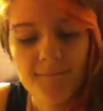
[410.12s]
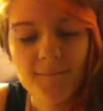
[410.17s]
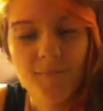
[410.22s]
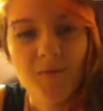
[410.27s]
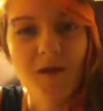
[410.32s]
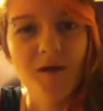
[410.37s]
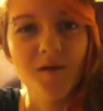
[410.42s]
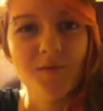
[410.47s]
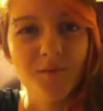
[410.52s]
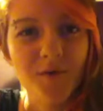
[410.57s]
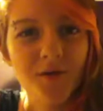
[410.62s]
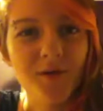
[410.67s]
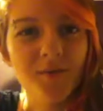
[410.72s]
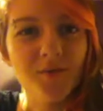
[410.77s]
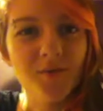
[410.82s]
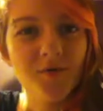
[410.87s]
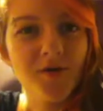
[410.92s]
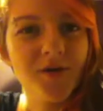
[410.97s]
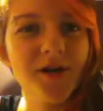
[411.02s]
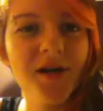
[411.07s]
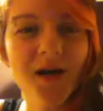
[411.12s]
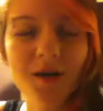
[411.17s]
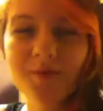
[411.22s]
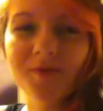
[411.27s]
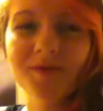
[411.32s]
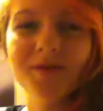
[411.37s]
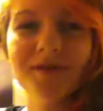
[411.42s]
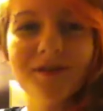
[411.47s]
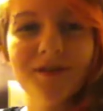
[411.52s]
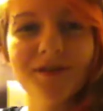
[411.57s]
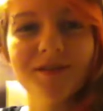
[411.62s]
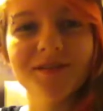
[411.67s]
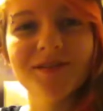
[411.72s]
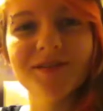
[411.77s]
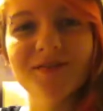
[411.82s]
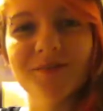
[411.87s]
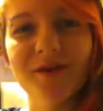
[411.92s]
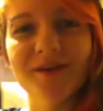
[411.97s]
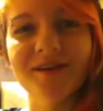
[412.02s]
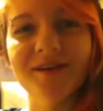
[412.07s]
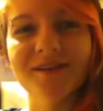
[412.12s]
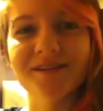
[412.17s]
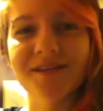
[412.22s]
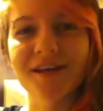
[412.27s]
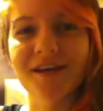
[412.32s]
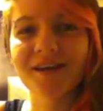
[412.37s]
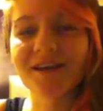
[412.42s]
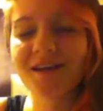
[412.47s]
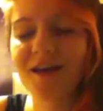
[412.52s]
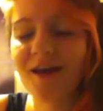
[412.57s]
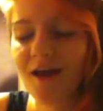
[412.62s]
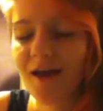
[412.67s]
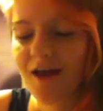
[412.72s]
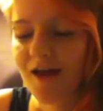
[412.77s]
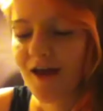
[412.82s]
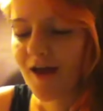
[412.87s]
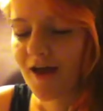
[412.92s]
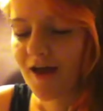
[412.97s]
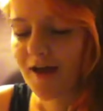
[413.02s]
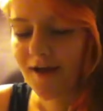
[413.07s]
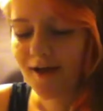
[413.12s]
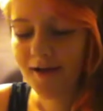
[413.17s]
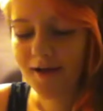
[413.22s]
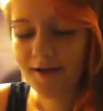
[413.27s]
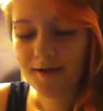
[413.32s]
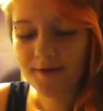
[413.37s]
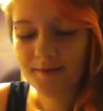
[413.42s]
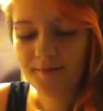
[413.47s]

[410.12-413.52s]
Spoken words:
I'm pretty happy that I inspired that. I